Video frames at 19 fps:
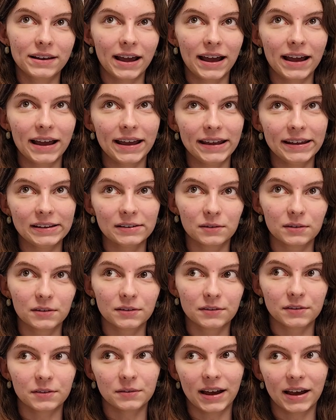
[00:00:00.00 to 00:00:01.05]
night or
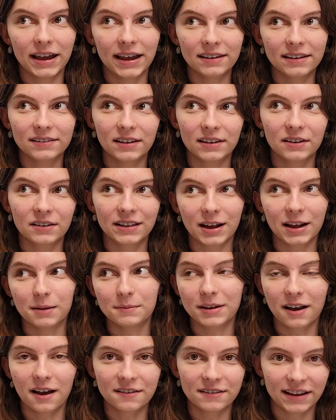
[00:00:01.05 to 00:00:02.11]
2 nights and you're like, oh
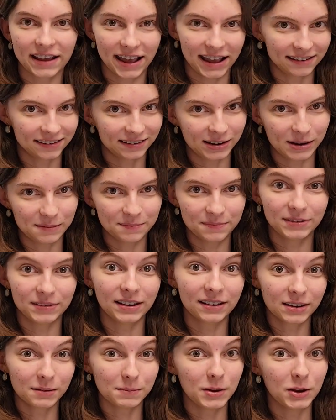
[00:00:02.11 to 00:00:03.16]
my gosh, I can't sleep,
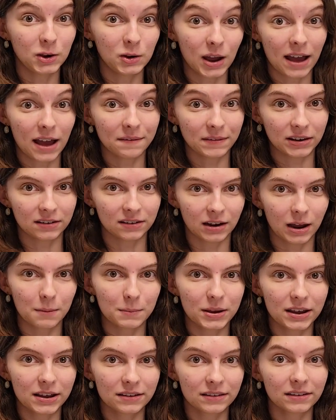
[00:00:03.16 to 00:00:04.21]
doesn't mean you have
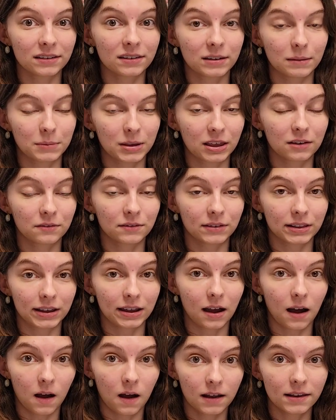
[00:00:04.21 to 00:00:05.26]
insomnia. This is something that's really
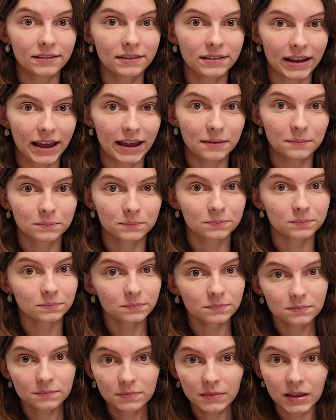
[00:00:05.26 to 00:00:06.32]
onset,
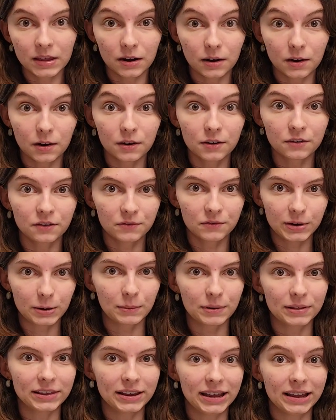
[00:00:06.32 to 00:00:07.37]
occurs
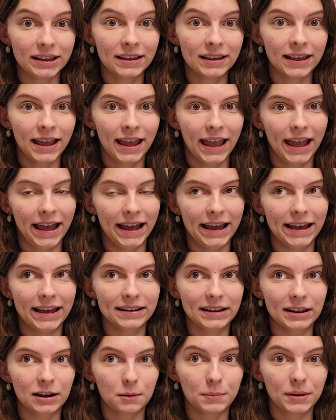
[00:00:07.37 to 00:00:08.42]
frequently,
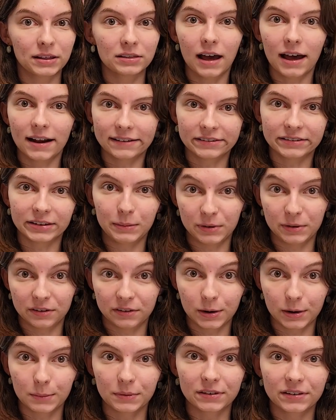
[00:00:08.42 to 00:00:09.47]
and it'll be a lot of sleep
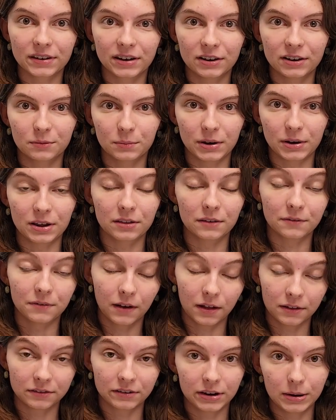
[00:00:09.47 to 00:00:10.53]
disturbances where you either
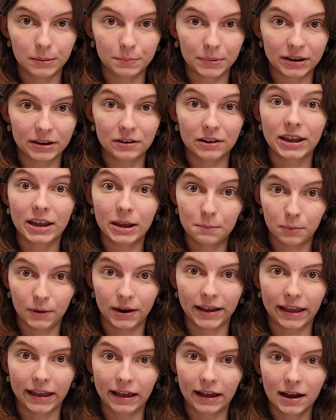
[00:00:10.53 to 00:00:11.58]
fall asleep and you keep
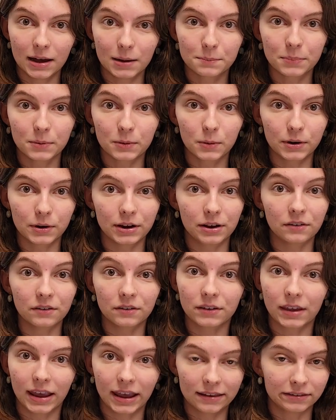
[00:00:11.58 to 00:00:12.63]
waking up or you
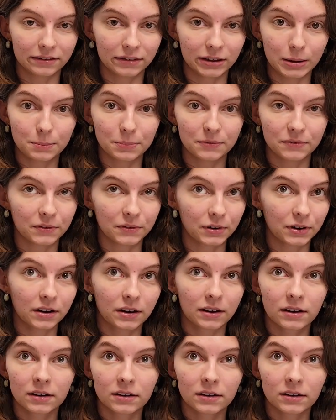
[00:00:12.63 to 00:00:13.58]
just can't sleep for